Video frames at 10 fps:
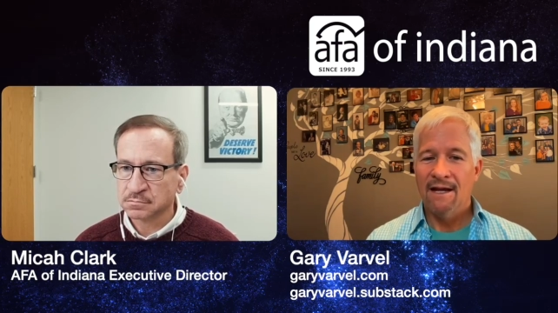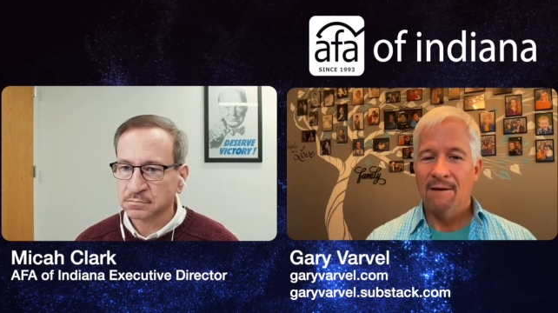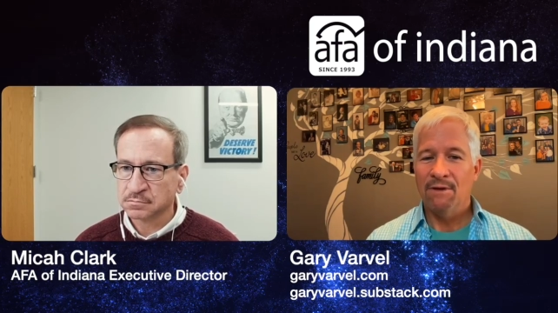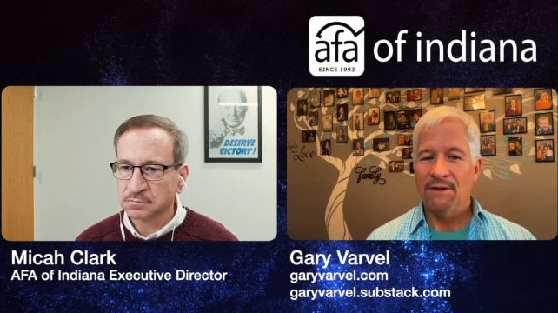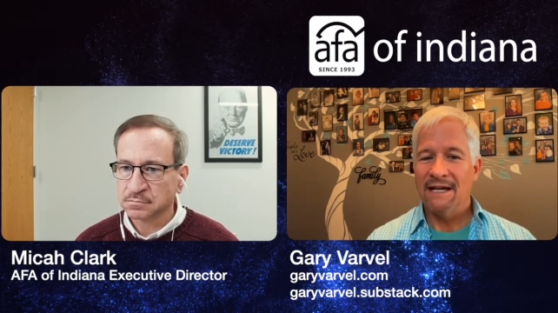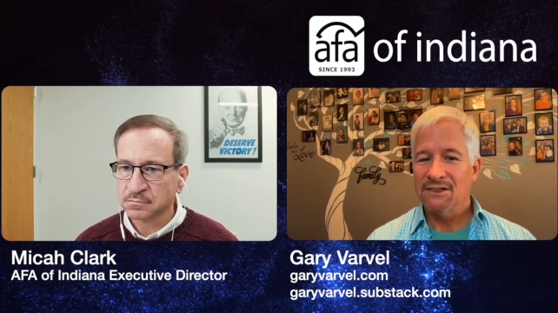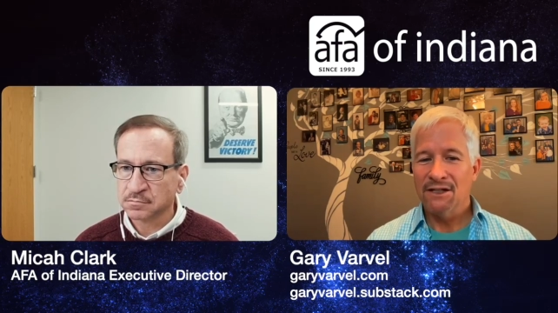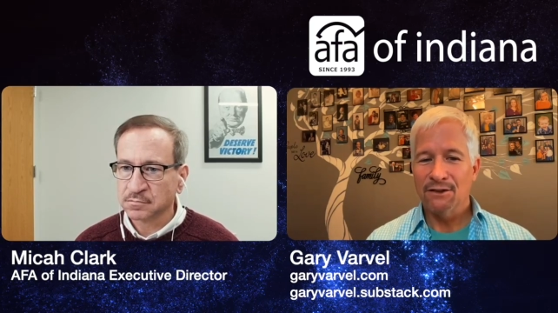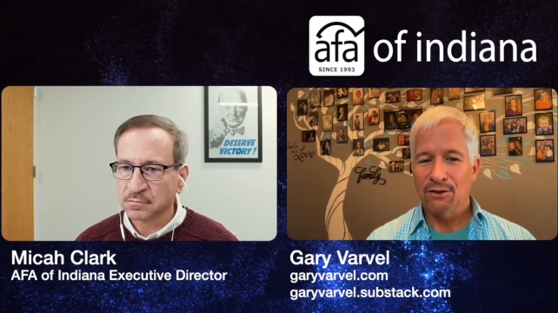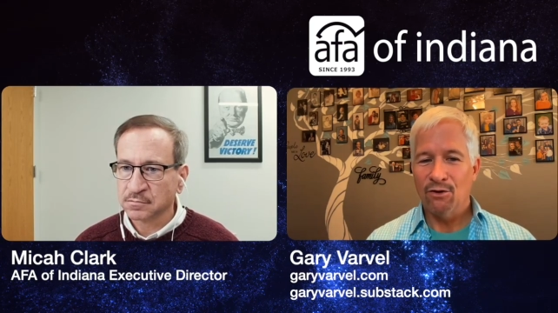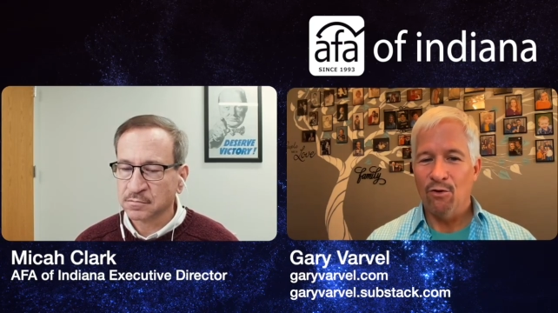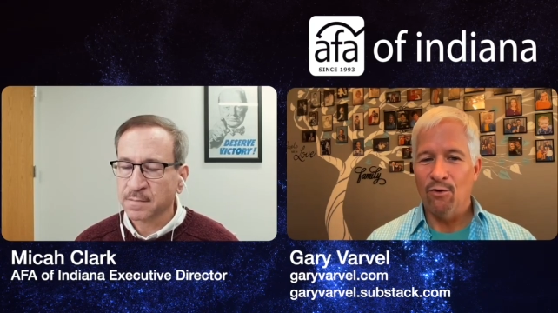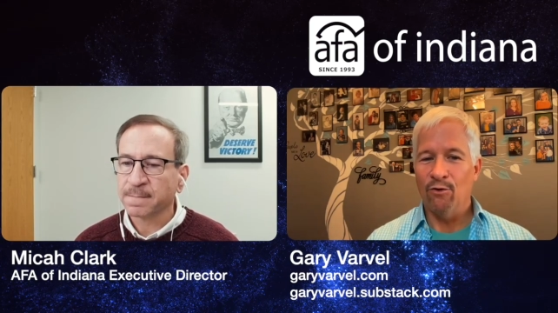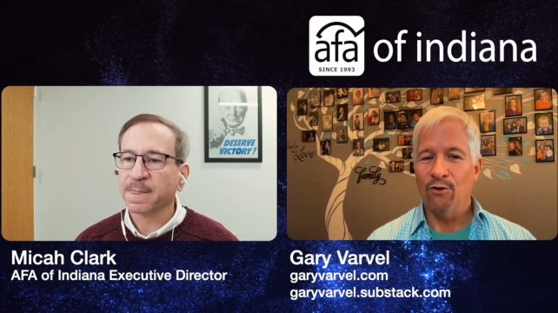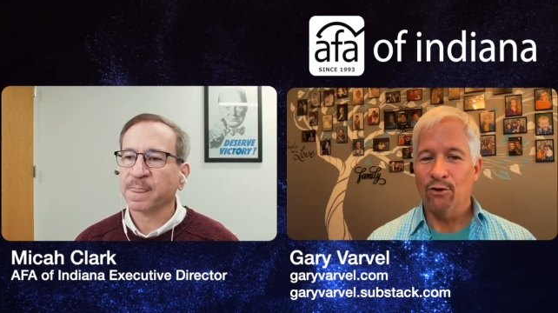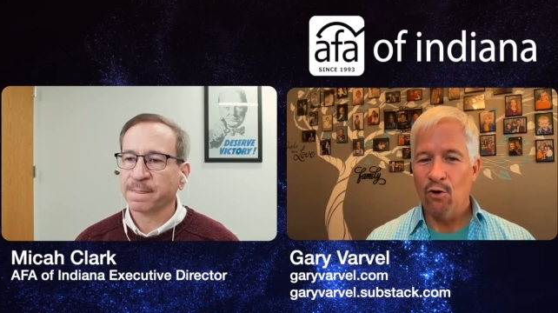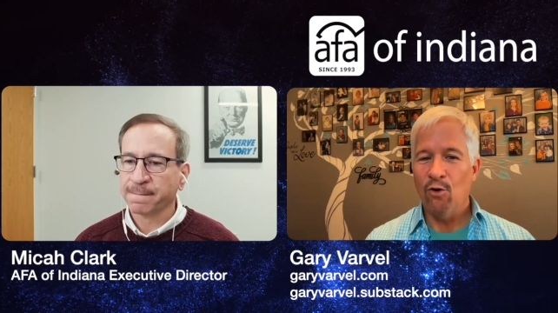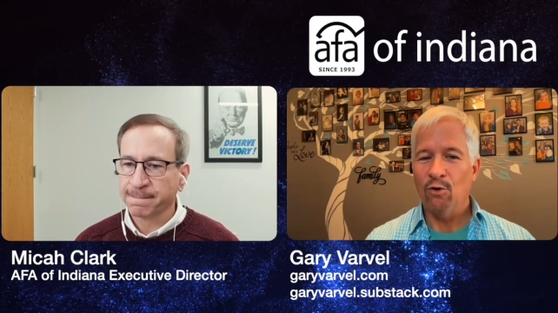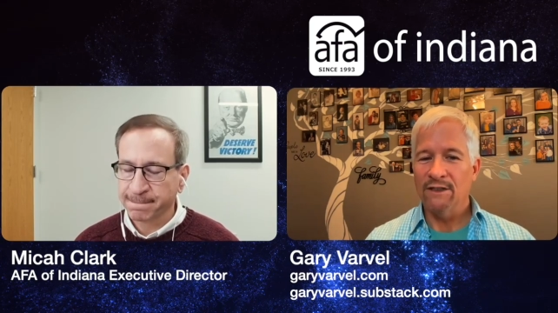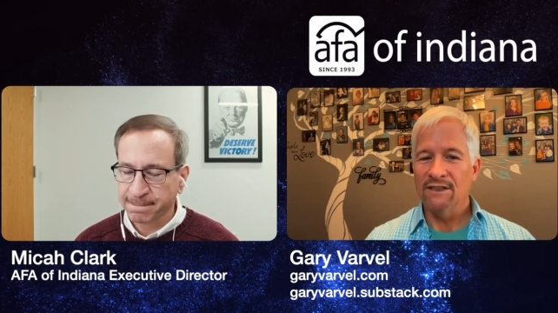Speaker 1: But that's not the goal. The
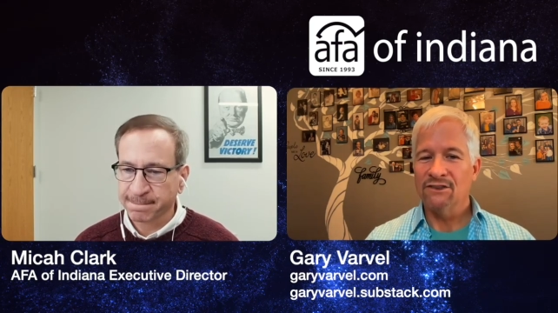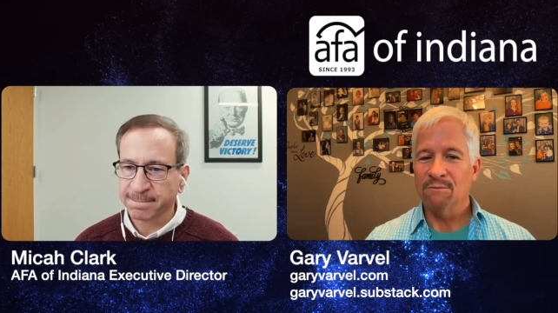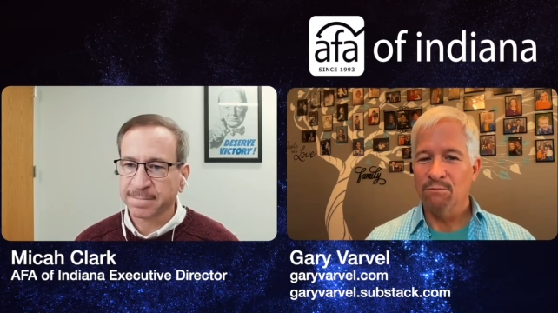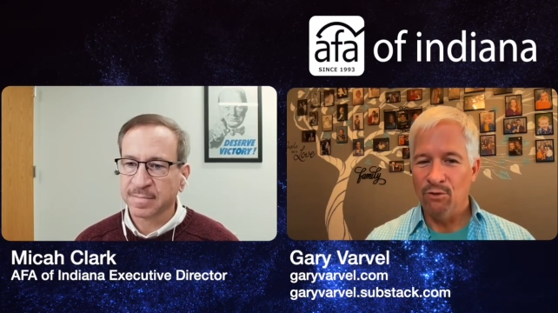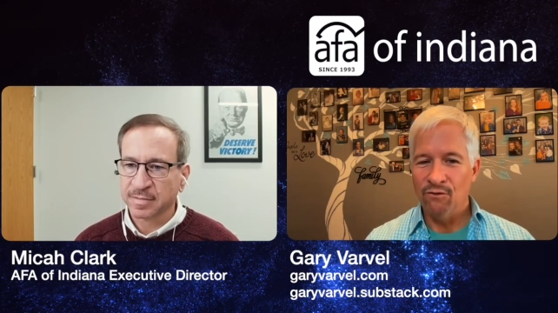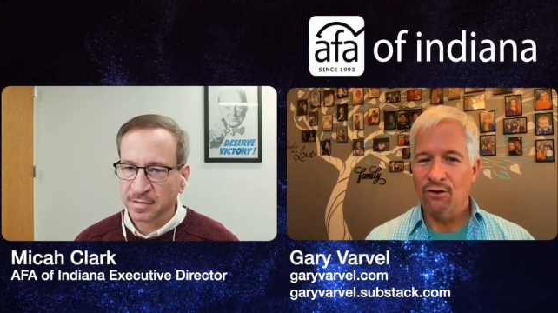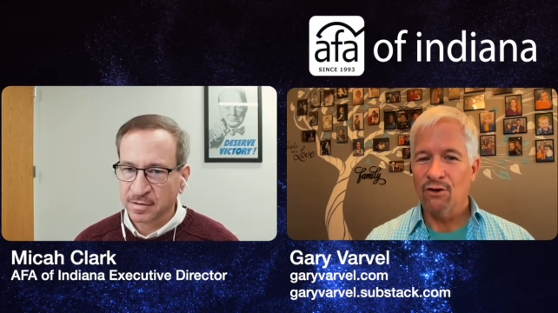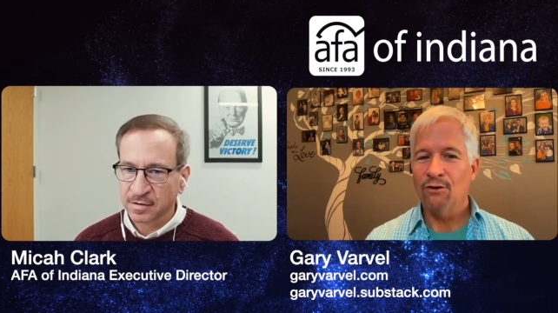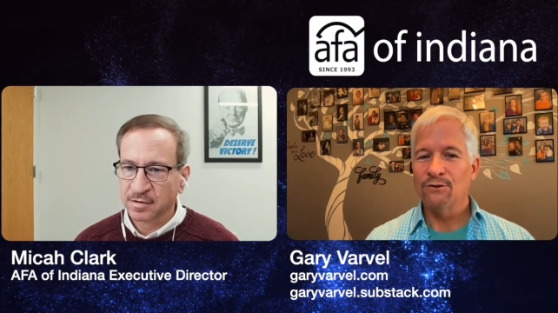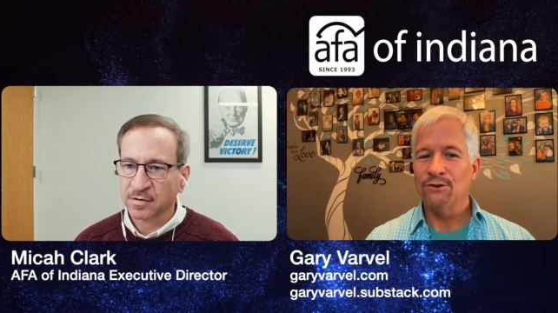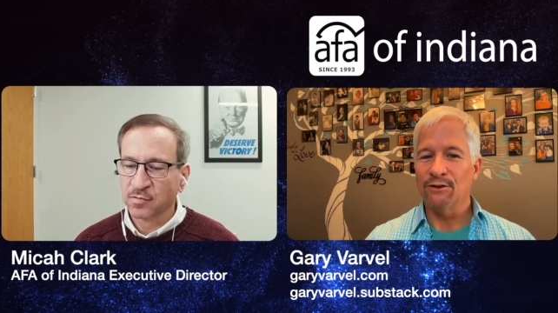goal is to move the culture.